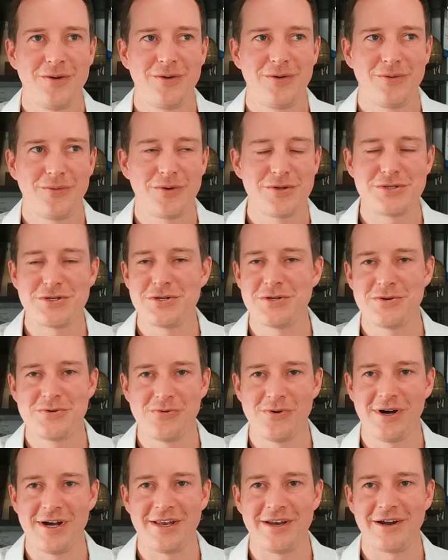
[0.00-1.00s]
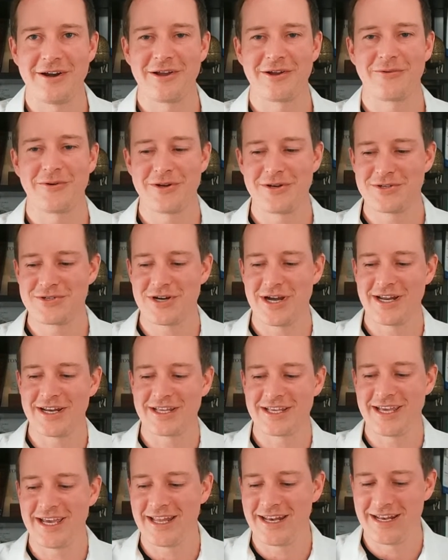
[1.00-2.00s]
What do you want?" Or like, "What are you trying to
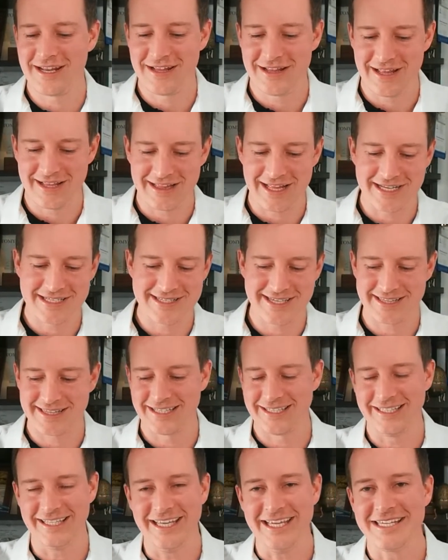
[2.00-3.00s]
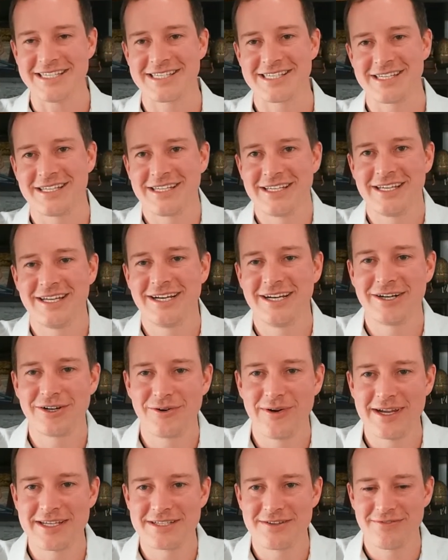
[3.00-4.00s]
get?" Like that's like the least
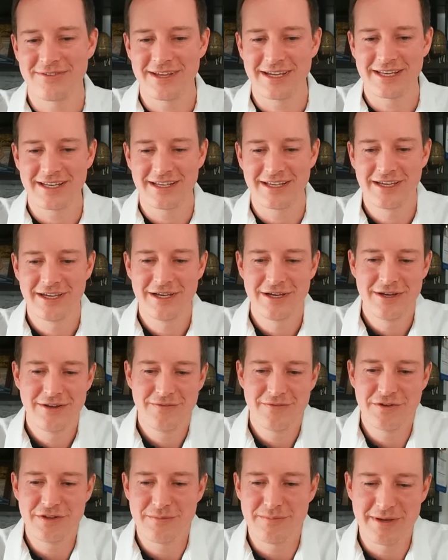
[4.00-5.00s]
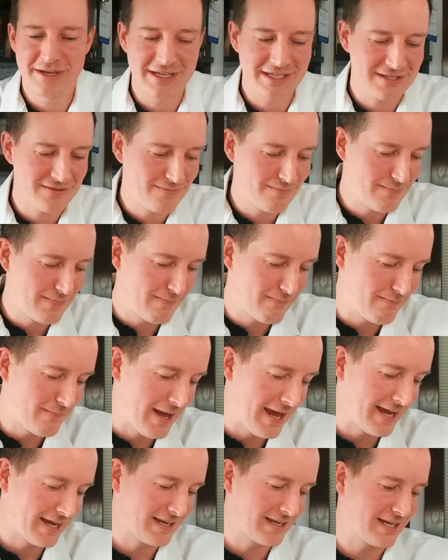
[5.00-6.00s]
aggressive thing for the biggest
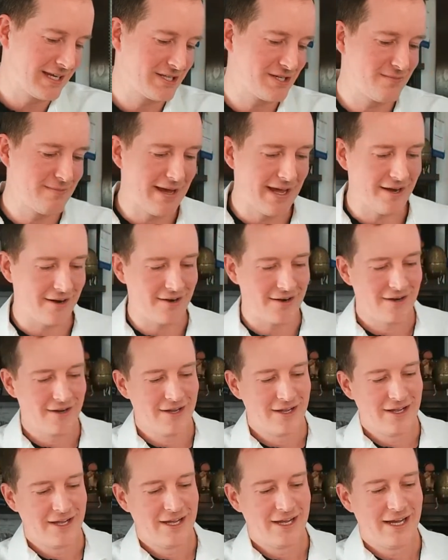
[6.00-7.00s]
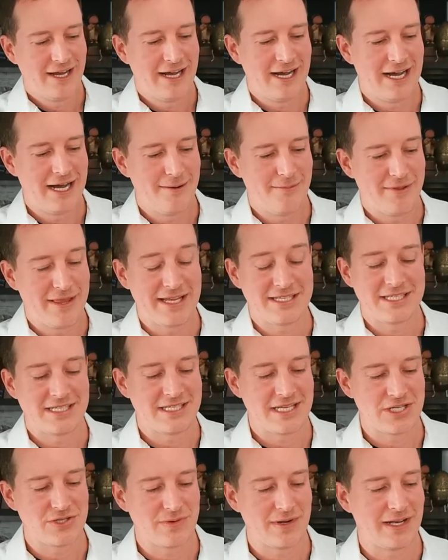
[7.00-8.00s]
bang to get you better. Uh, but that's
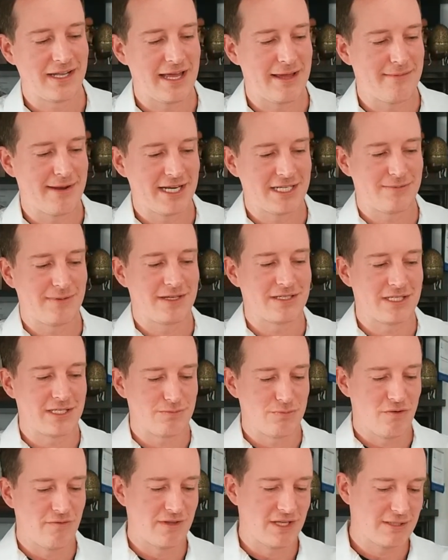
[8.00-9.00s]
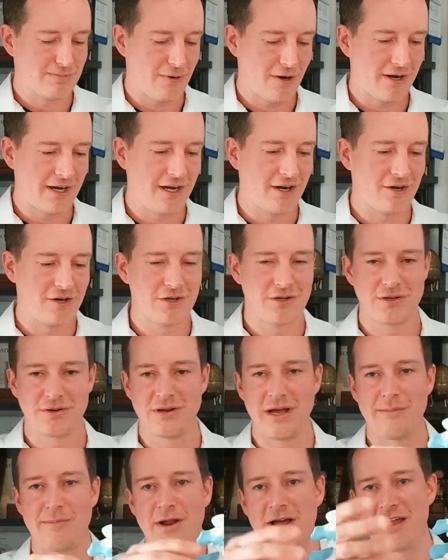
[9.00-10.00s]
essentially what a laminectomy is. It's moving this part here. You can,
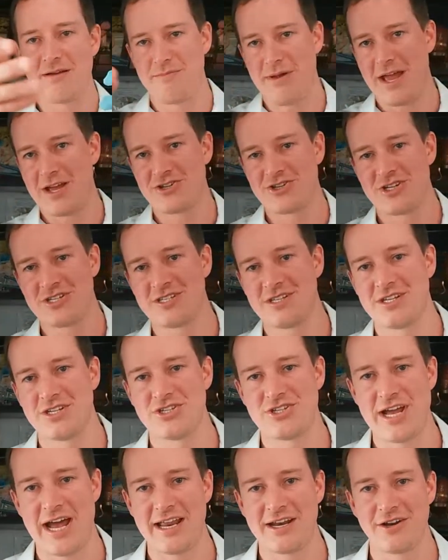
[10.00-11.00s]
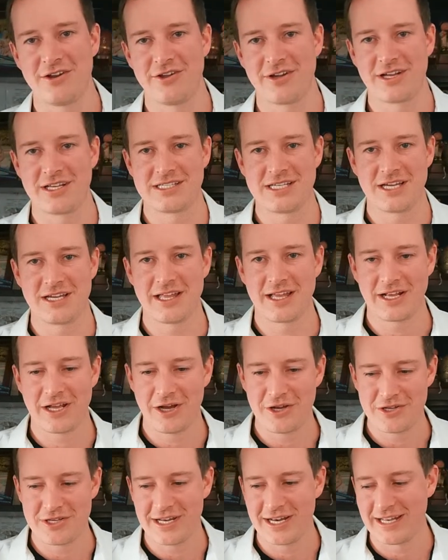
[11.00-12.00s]
I probably have patients in this chat here. They're going to tell you like, oh,
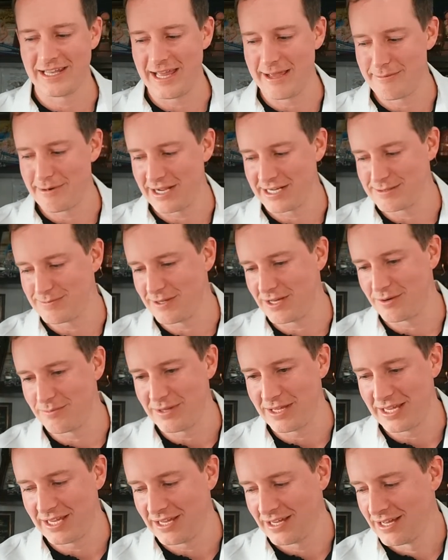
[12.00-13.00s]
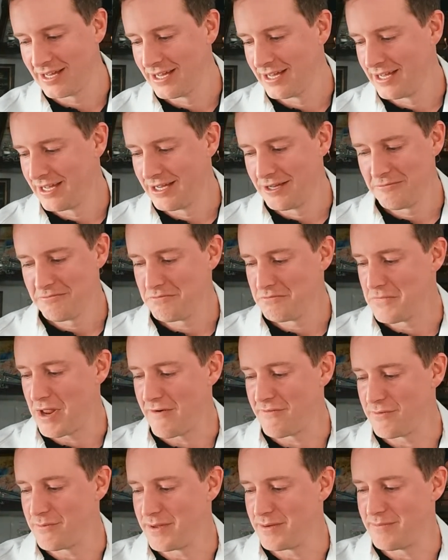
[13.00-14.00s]
you did a laminectomy on me.
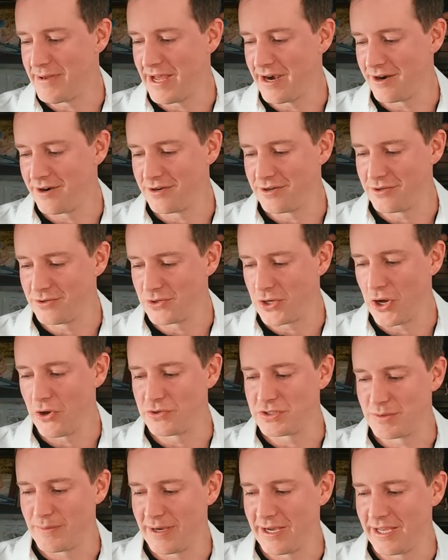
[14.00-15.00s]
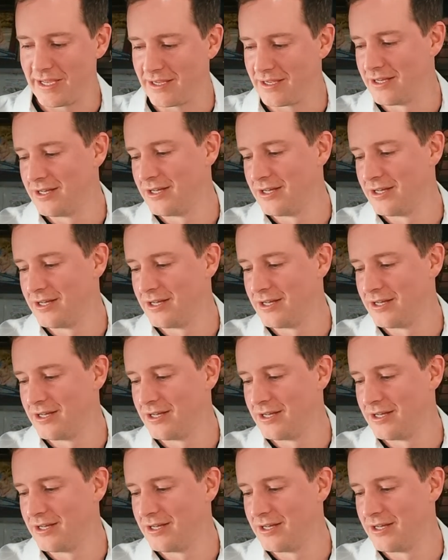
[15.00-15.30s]
Never been better. You go to my